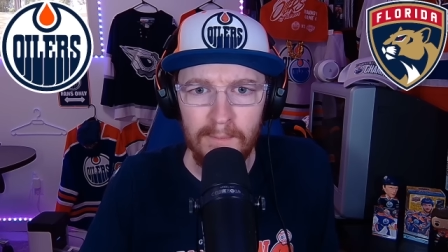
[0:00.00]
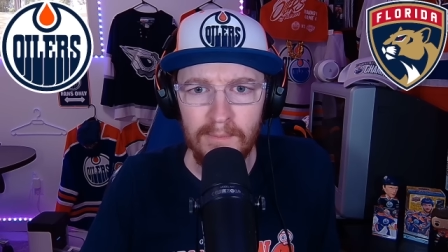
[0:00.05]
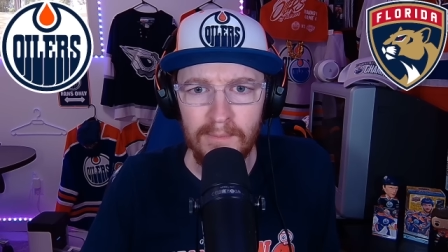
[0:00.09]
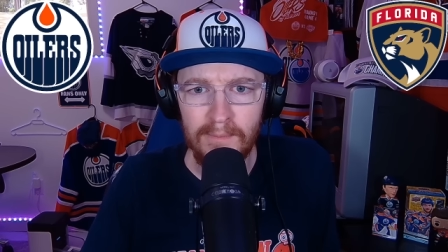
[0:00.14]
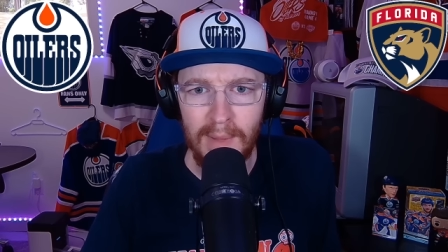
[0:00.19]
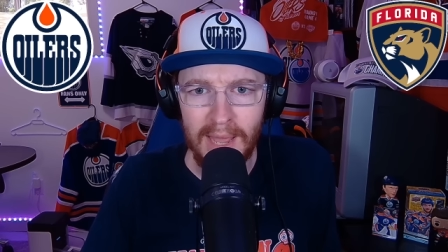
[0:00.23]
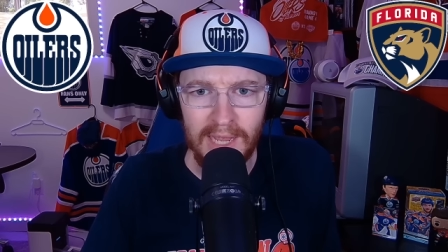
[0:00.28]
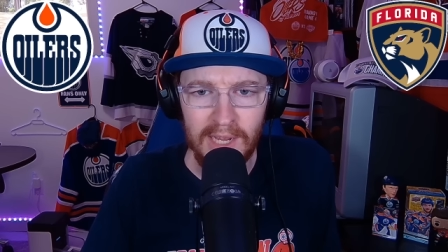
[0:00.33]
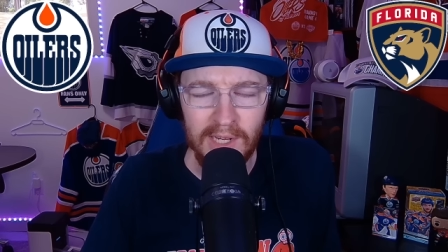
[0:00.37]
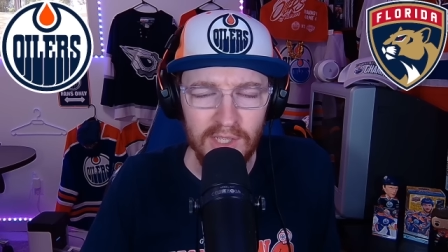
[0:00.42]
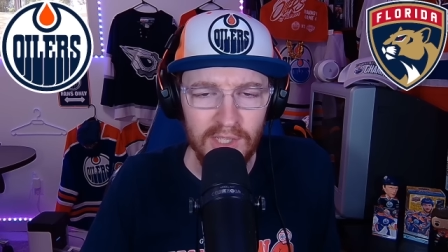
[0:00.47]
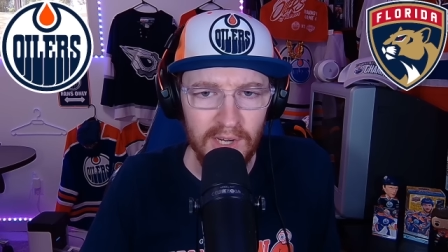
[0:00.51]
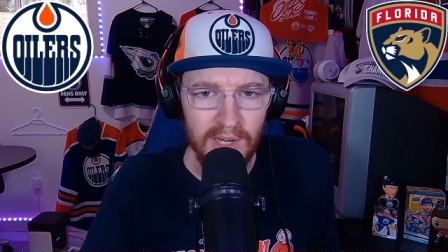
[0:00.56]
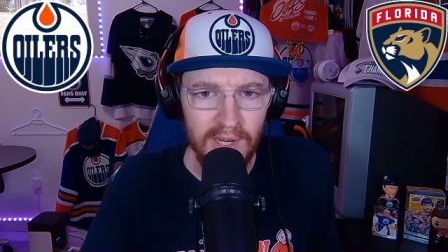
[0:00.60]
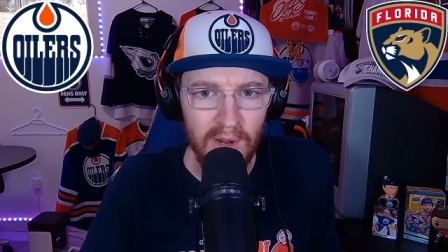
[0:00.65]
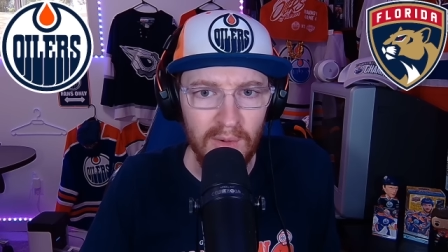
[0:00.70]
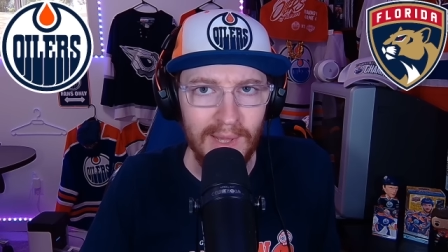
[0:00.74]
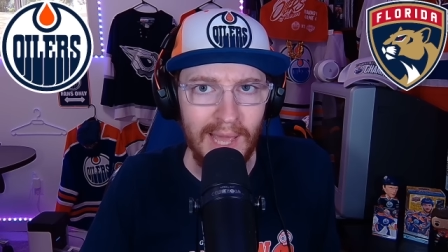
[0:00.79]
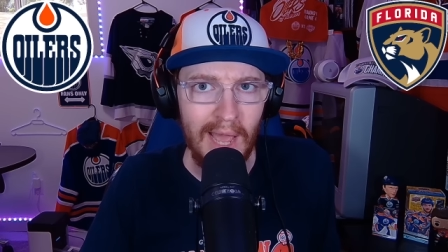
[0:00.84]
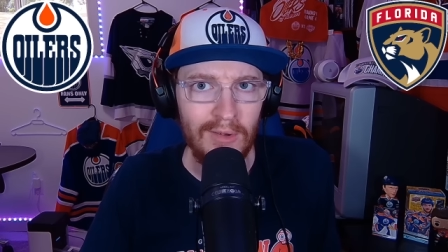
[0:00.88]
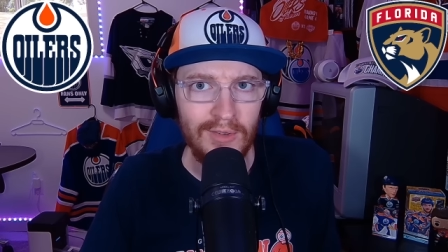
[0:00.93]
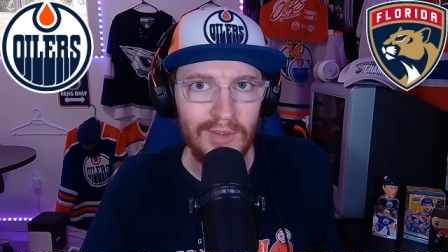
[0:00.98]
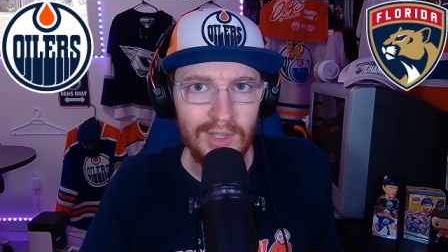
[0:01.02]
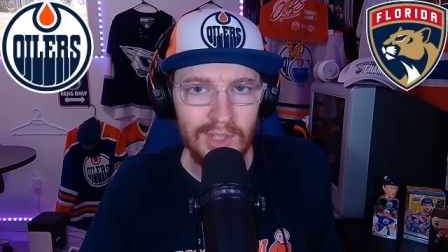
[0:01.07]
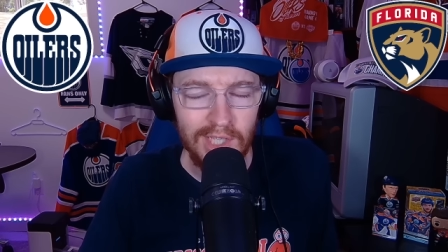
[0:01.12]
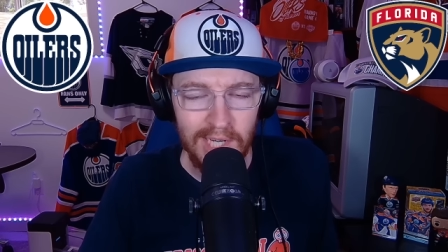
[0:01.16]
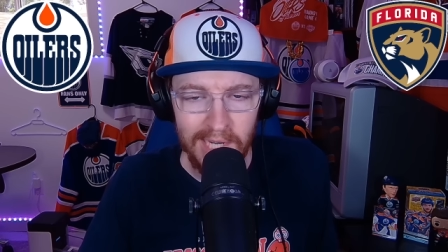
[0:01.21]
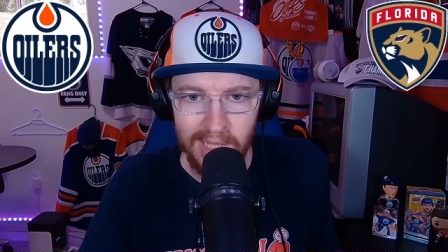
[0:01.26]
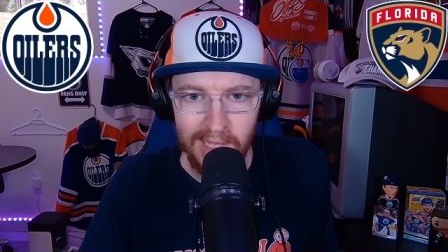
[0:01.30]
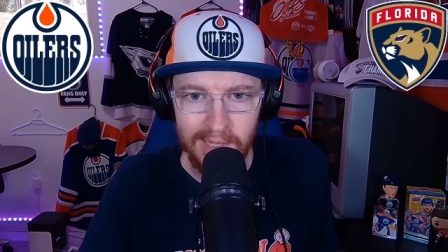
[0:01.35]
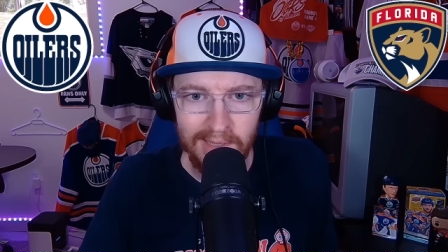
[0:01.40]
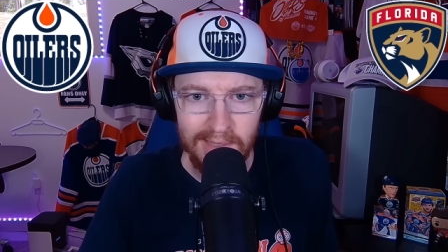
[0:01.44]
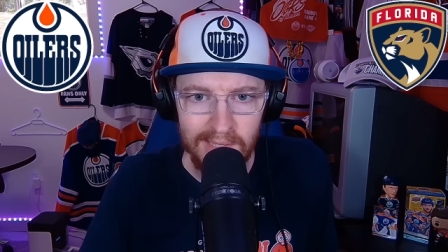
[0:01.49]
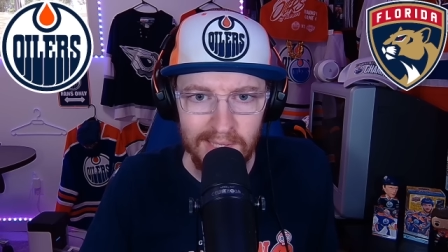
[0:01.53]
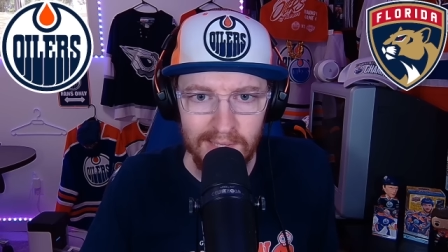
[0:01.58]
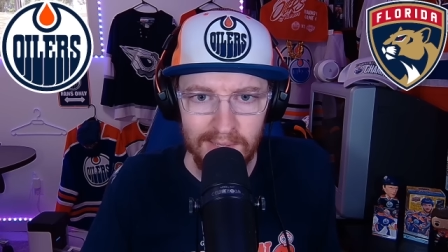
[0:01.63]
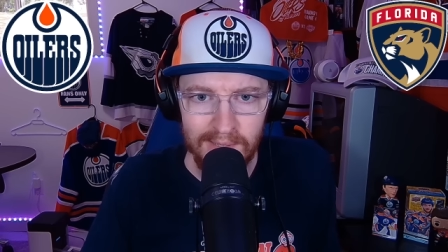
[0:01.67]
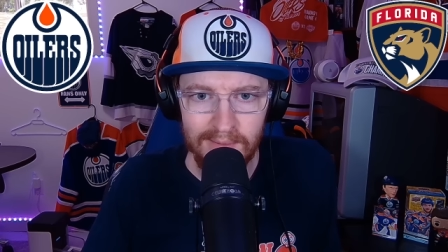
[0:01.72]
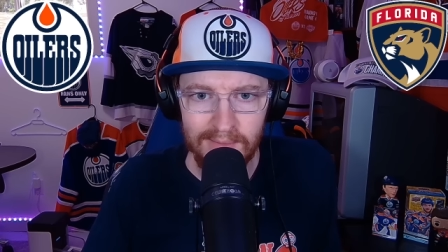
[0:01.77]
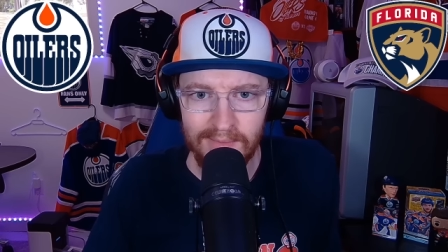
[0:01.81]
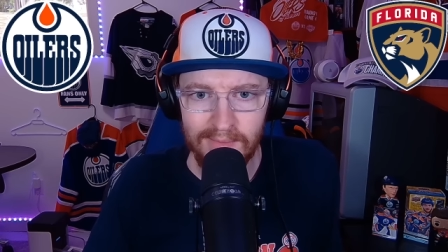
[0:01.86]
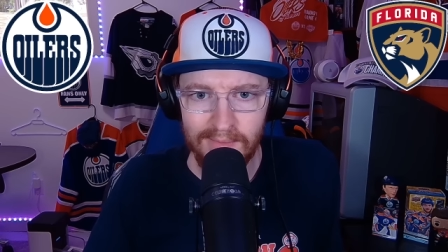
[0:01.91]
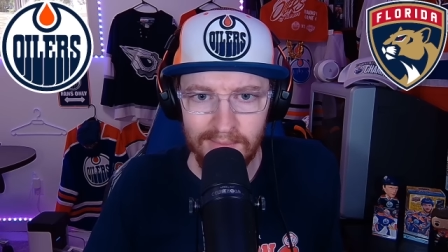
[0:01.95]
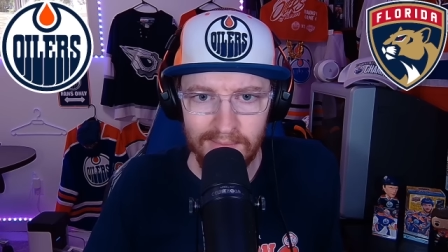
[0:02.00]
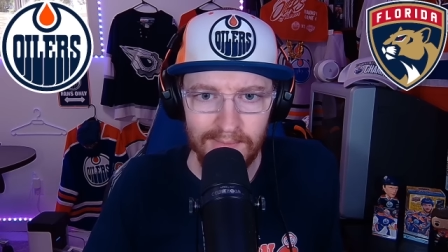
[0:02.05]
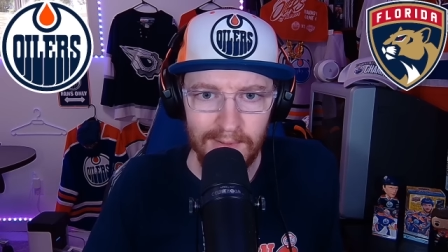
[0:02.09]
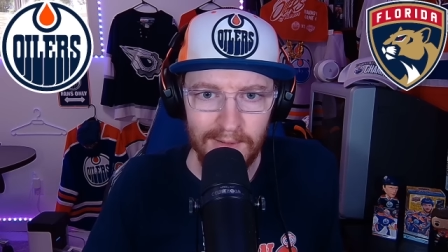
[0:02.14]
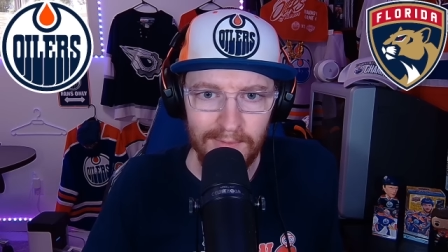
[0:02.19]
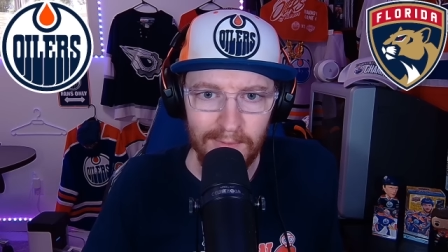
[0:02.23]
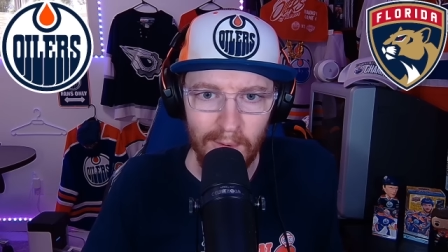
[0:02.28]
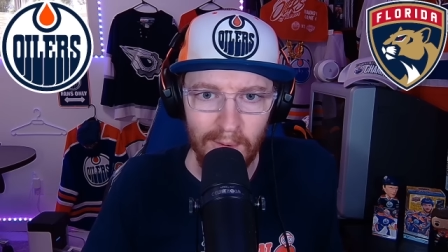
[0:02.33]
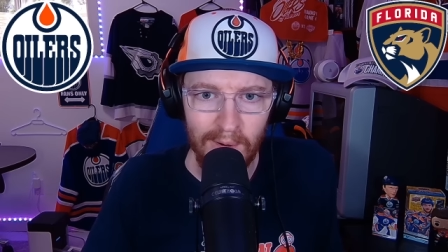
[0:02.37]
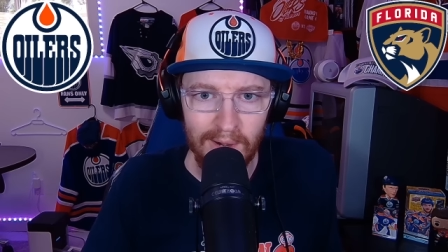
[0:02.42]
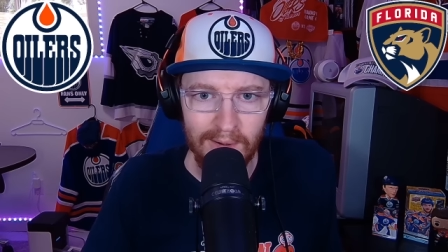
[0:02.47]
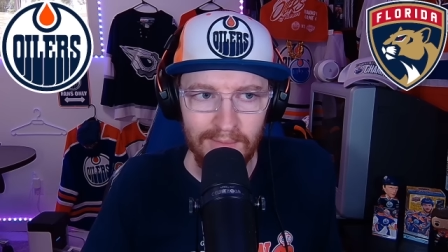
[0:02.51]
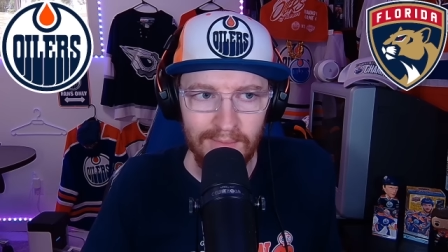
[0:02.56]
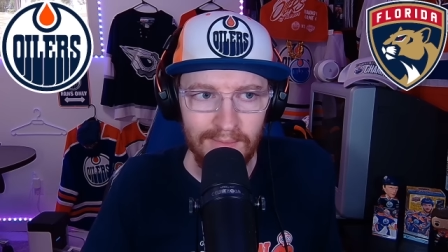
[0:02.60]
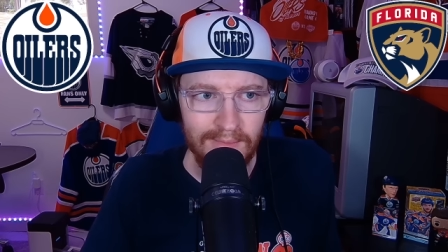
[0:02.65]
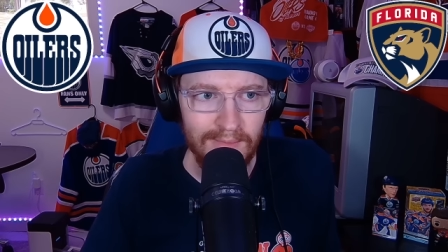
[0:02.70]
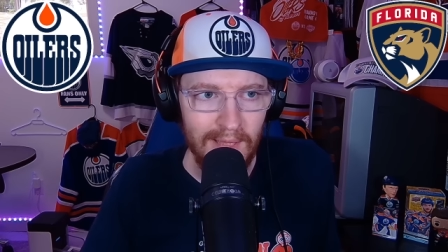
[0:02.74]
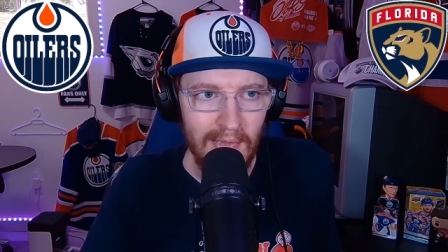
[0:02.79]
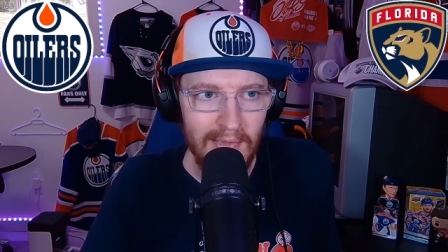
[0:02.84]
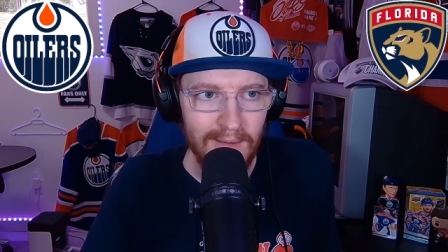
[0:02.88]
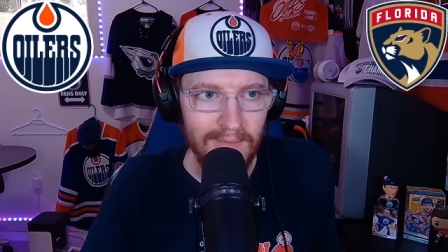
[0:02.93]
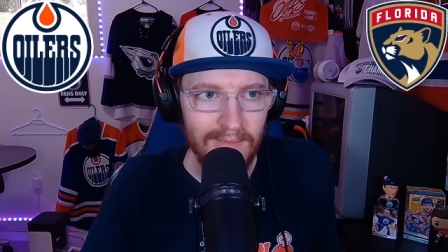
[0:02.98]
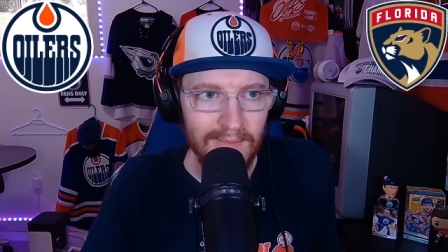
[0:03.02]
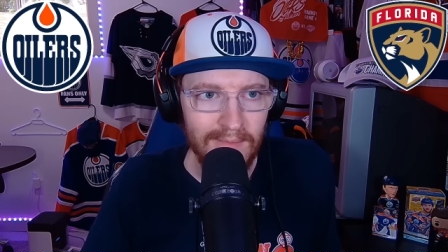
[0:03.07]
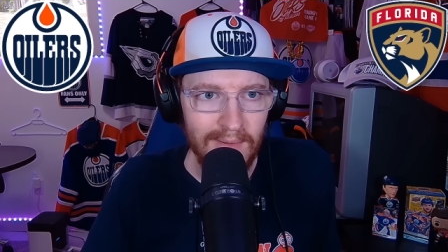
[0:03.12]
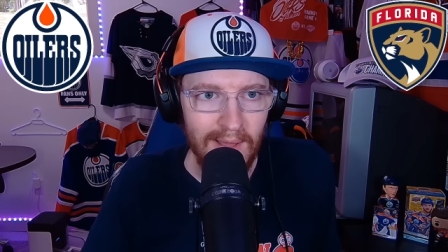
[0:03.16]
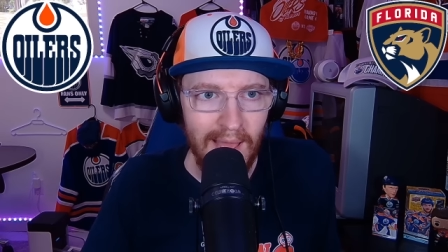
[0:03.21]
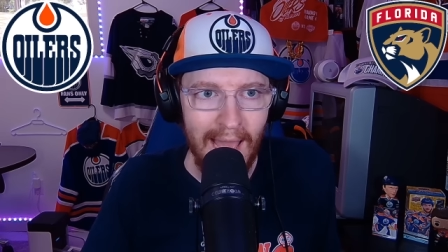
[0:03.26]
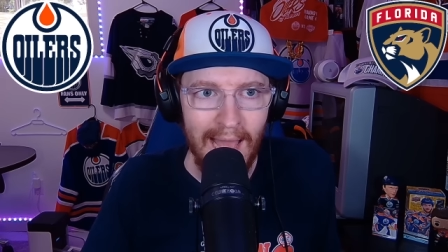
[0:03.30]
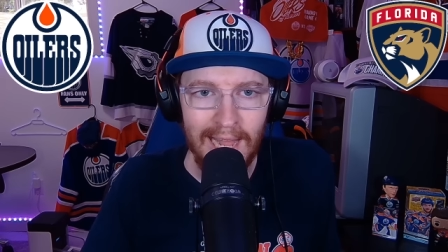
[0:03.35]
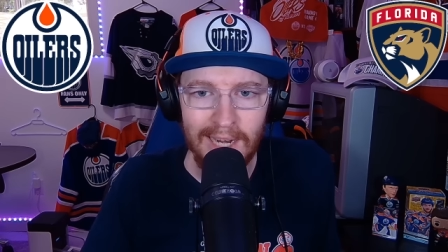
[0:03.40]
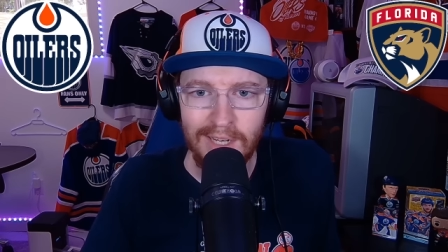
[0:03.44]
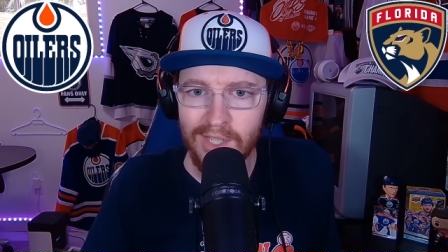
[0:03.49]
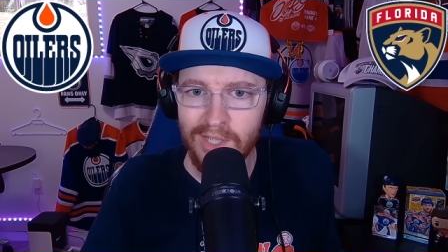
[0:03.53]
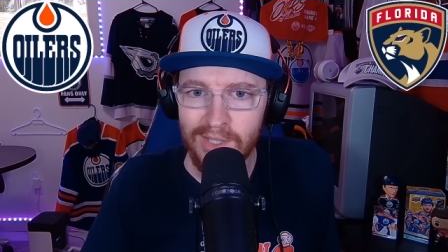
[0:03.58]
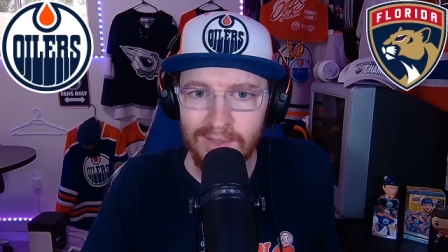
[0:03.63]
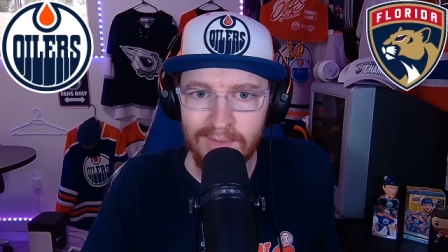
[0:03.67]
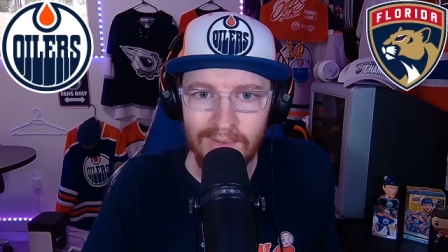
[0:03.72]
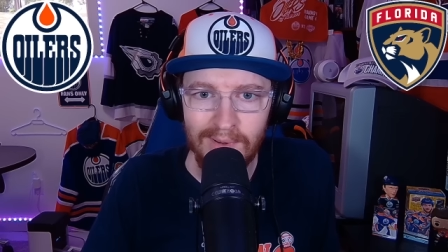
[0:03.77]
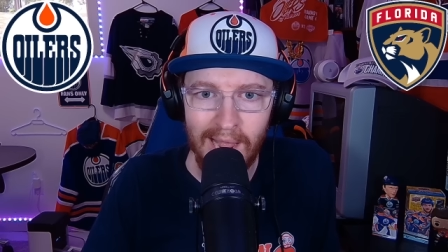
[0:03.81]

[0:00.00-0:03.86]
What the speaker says: making sure you don't count your chickens before they hatch.